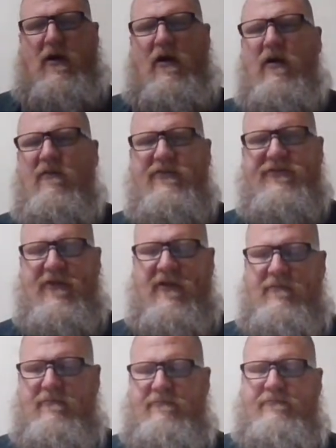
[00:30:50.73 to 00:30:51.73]
All of a
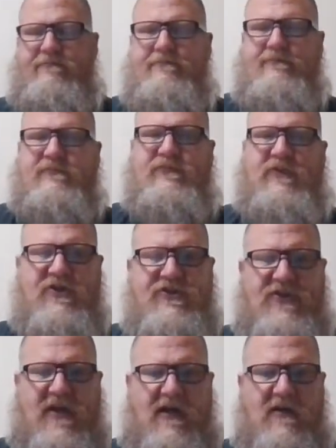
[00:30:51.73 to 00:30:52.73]
sudden, their
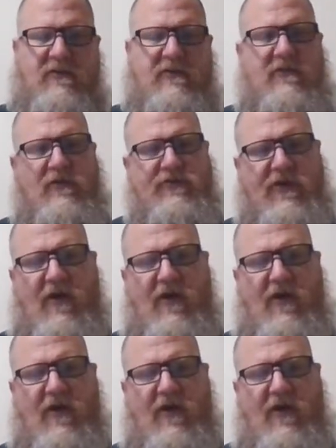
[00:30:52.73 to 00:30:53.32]
child goes